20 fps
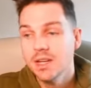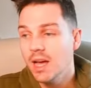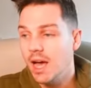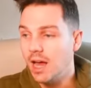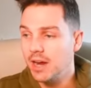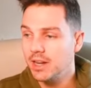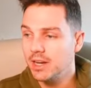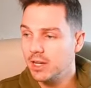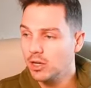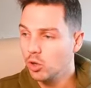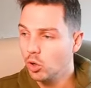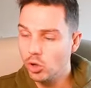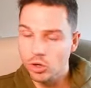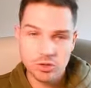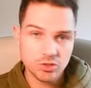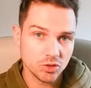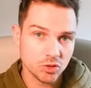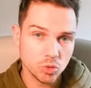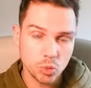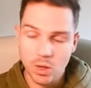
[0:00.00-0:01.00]
And then, of
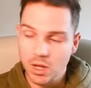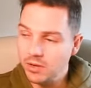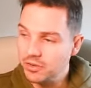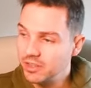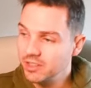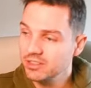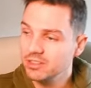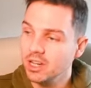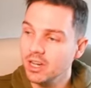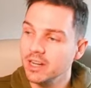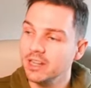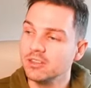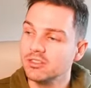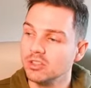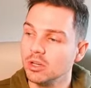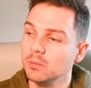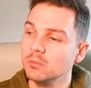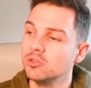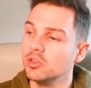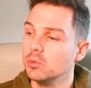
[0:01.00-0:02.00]
course, as well, this kind of
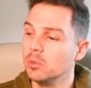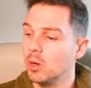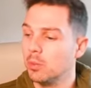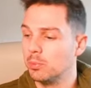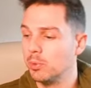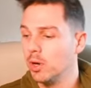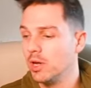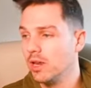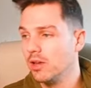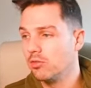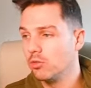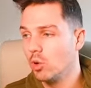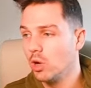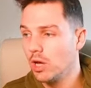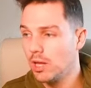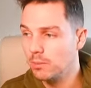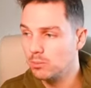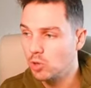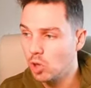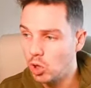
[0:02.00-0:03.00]
sums him up, right? If
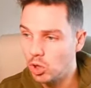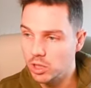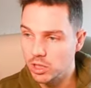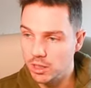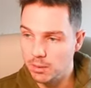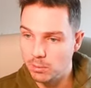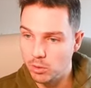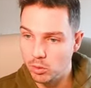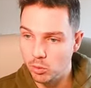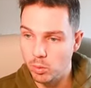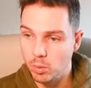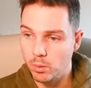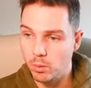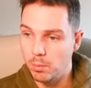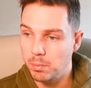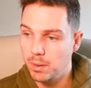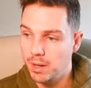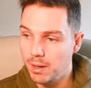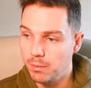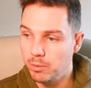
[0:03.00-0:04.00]
what I'm talking about when we're
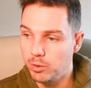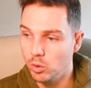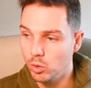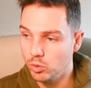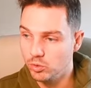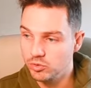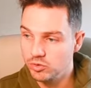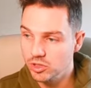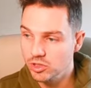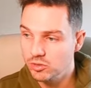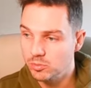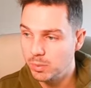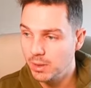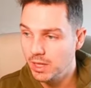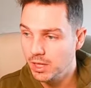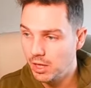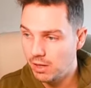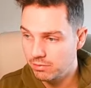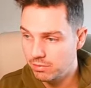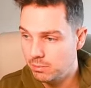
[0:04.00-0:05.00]
playing with OC's
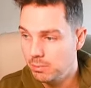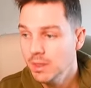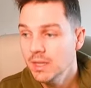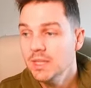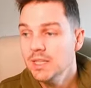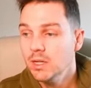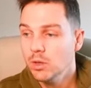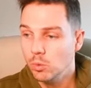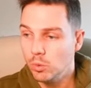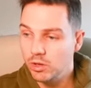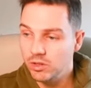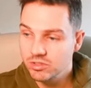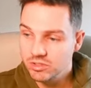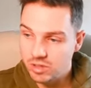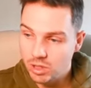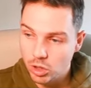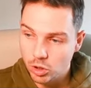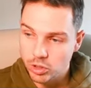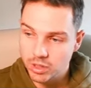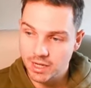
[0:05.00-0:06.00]
build of him, we're
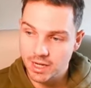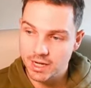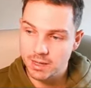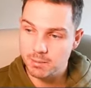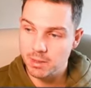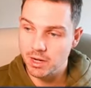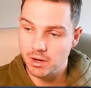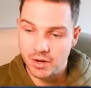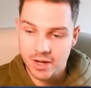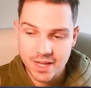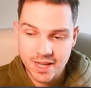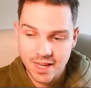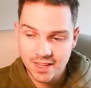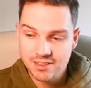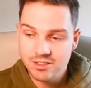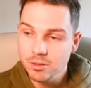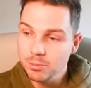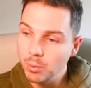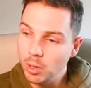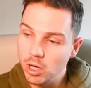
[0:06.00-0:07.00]
looking at him here. He
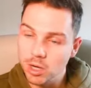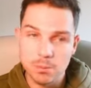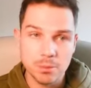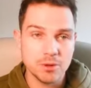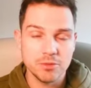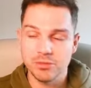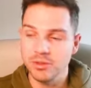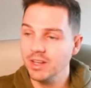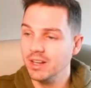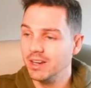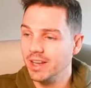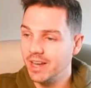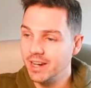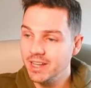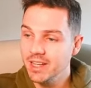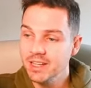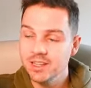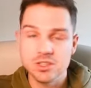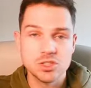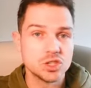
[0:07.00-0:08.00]
gets the ball in midfield and
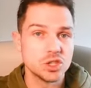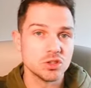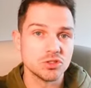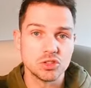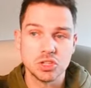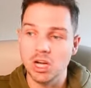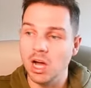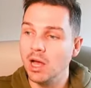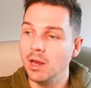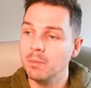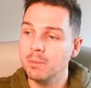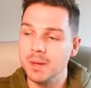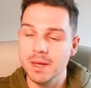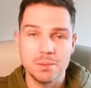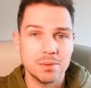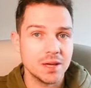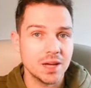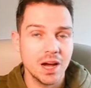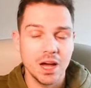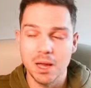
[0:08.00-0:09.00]
he is just gone,
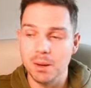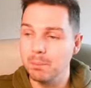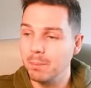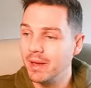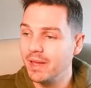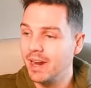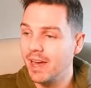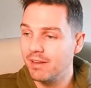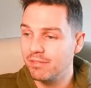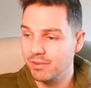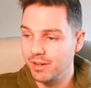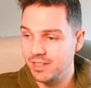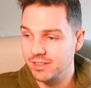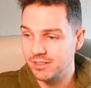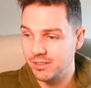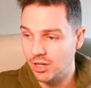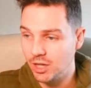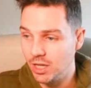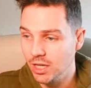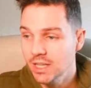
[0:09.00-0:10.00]
baby, gone, Ben Affleck
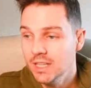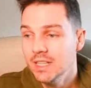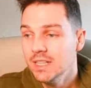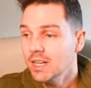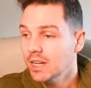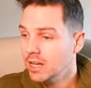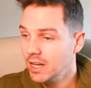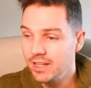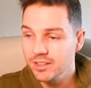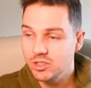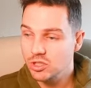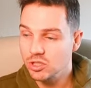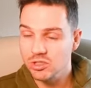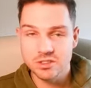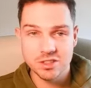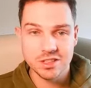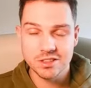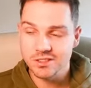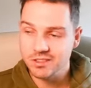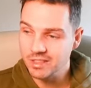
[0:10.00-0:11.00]
style it's
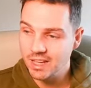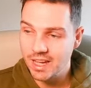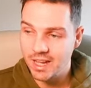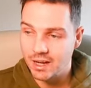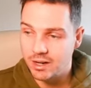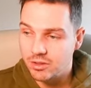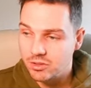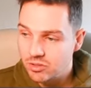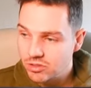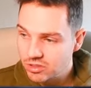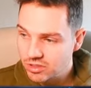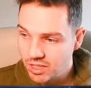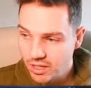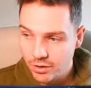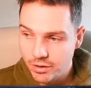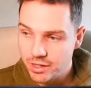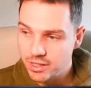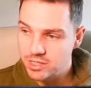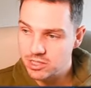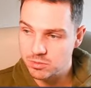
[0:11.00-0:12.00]
just insane.
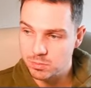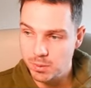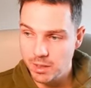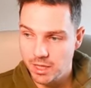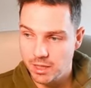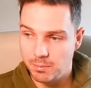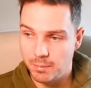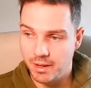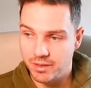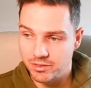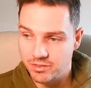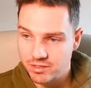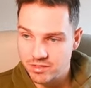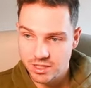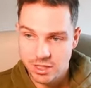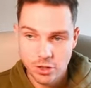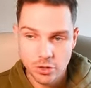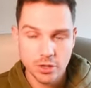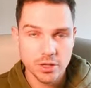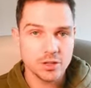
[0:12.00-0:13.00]
Serious speed, man.
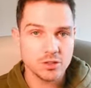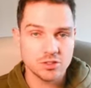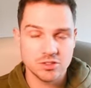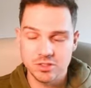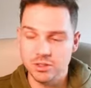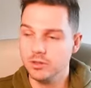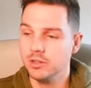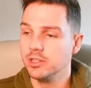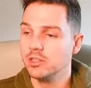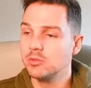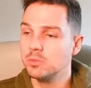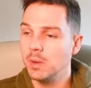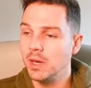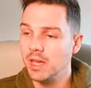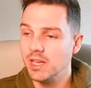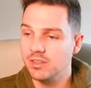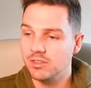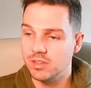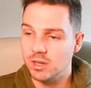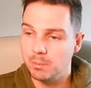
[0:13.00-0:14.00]
Serious, serious
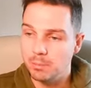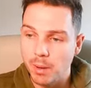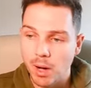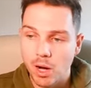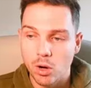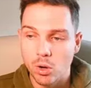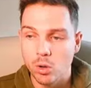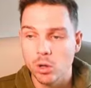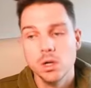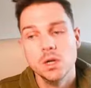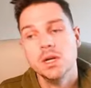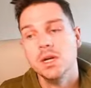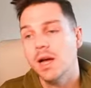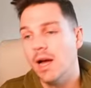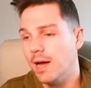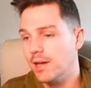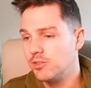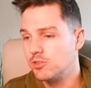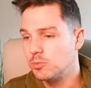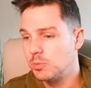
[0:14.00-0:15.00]
pace and power
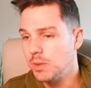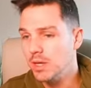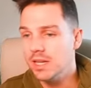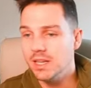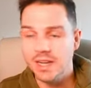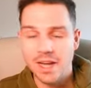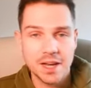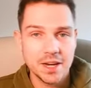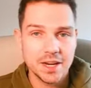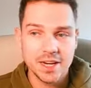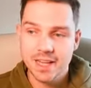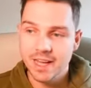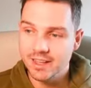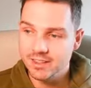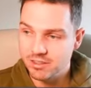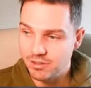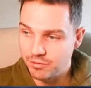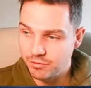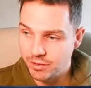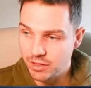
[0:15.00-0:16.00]
and speed. And then he
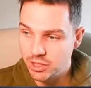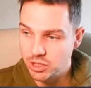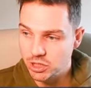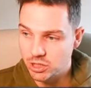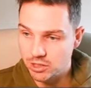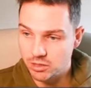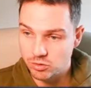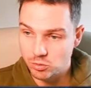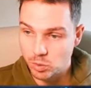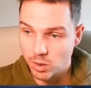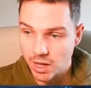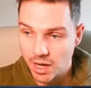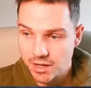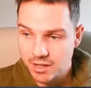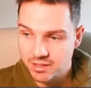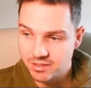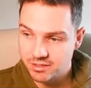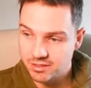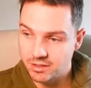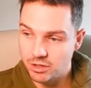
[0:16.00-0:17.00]
has the finishing as well. And
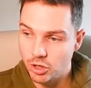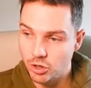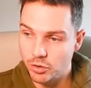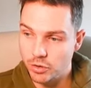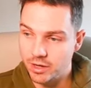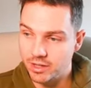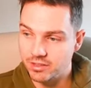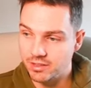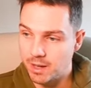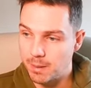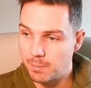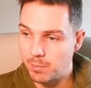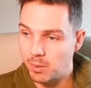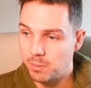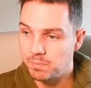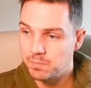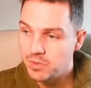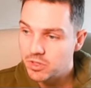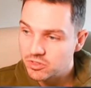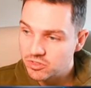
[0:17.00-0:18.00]
this is another
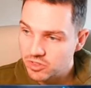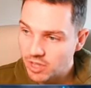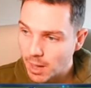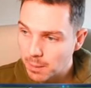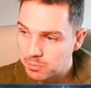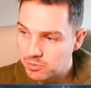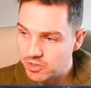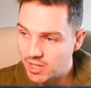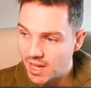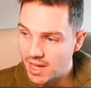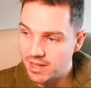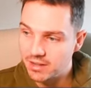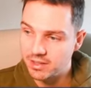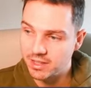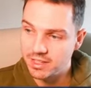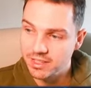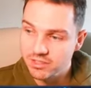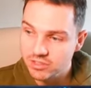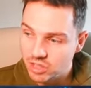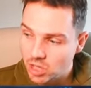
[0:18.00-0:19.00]
example. Stops dead,
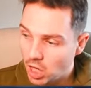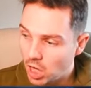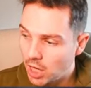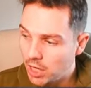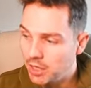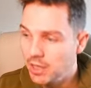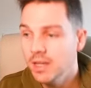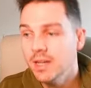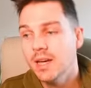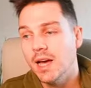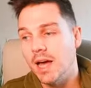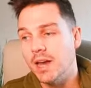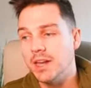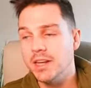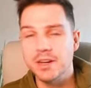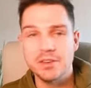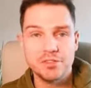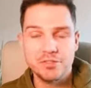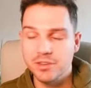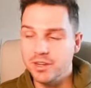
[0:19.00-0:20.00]
is gone, and
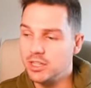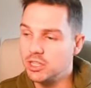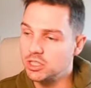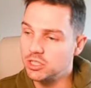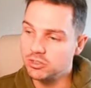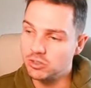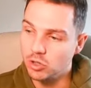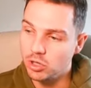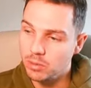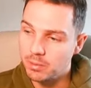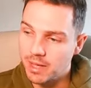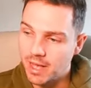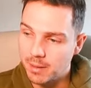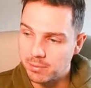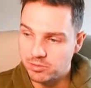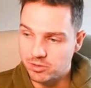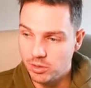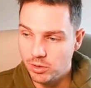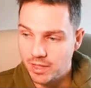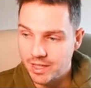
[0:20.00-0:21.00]
then the finish is going to be
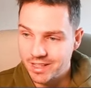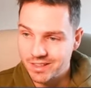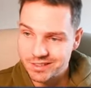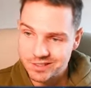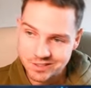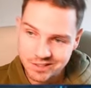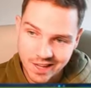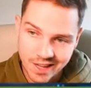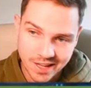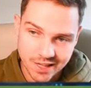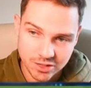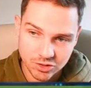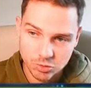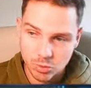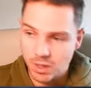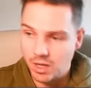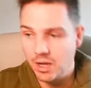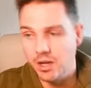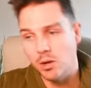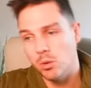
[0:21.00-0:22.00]
absolutely insane as
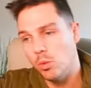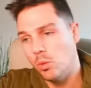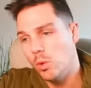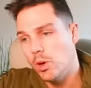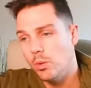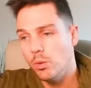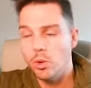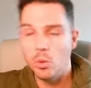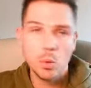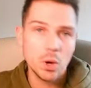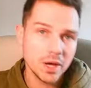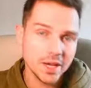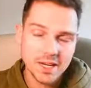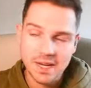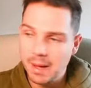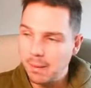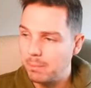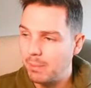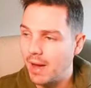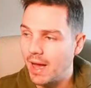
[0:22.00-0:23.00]
well. Now, when we rewind
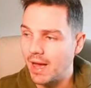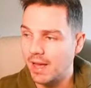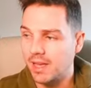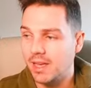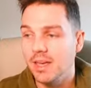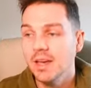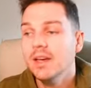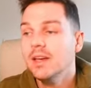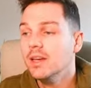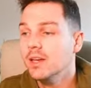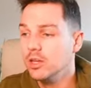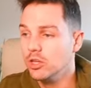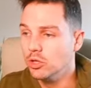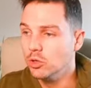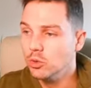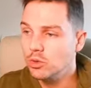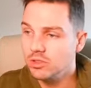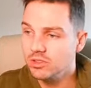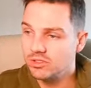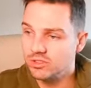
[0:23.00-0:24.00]
that back,
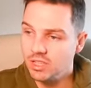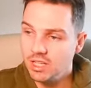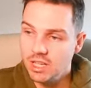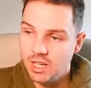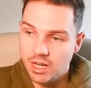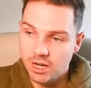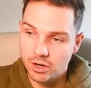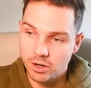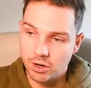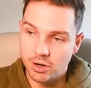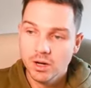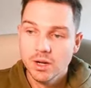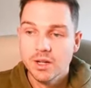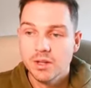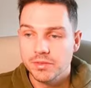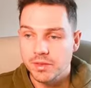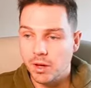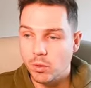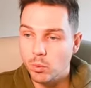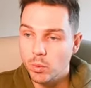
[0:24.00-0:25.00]
you can see here
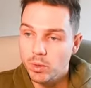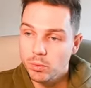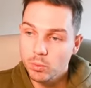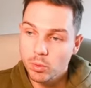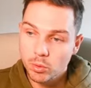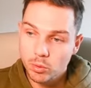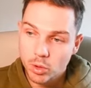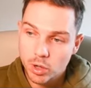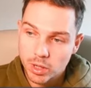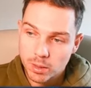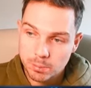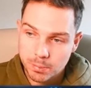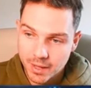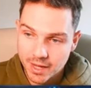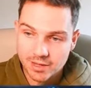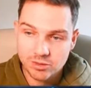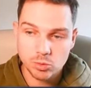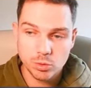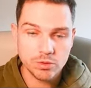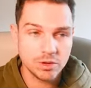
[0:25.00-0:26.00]
that when we're running
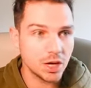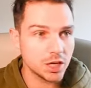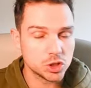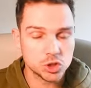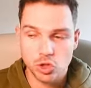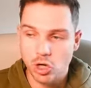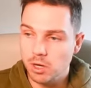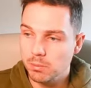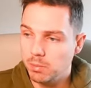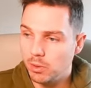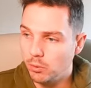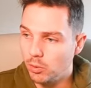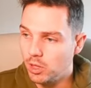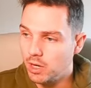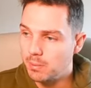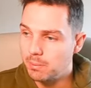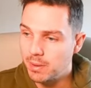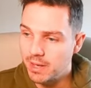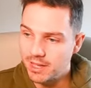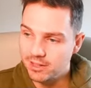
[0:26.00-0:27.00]
pace, we've got Drogba
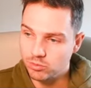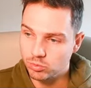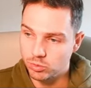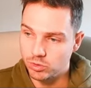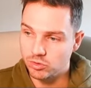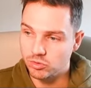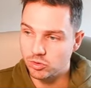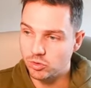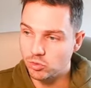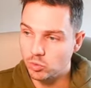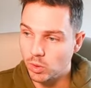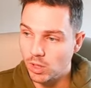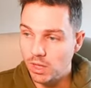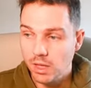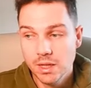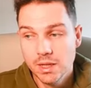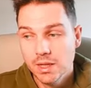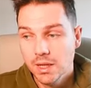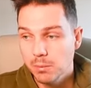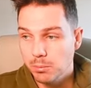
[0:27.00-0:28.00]
running pace with us as
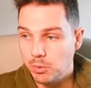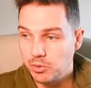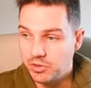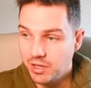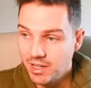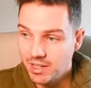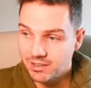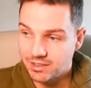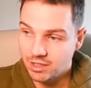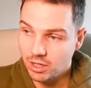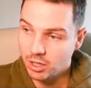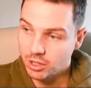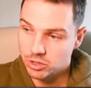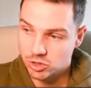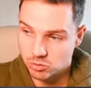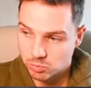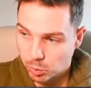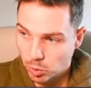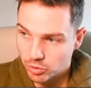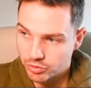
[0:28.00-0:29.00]
well. But Denis Law
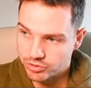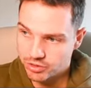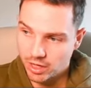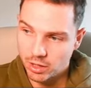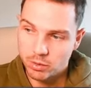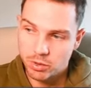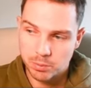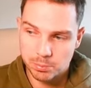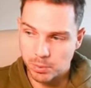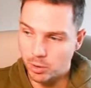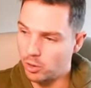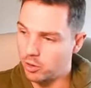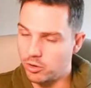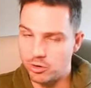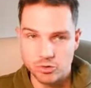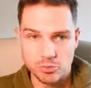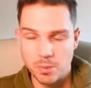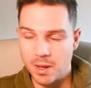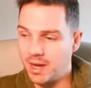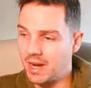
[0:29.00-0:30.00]
just puts down the
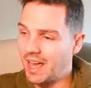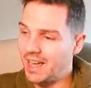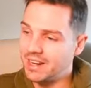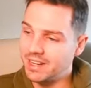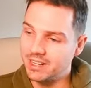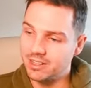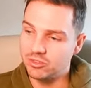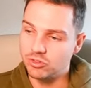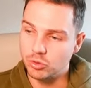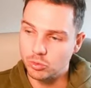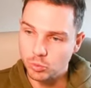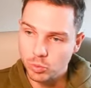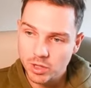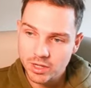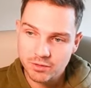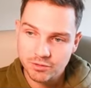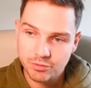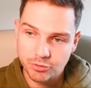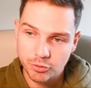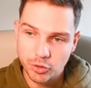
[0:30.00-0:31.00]
burners, man, and then it's the
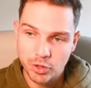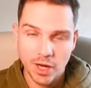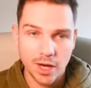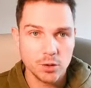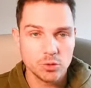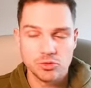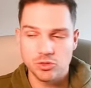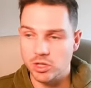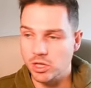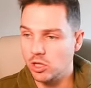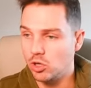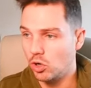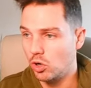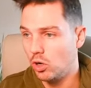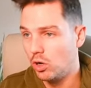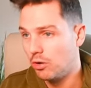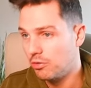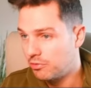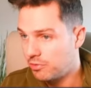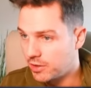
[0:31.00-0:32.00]
right foot outside
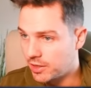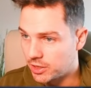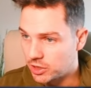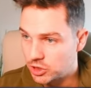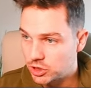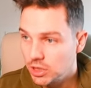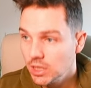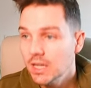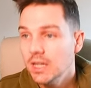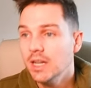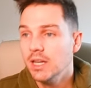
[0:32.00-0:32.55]
curler finish.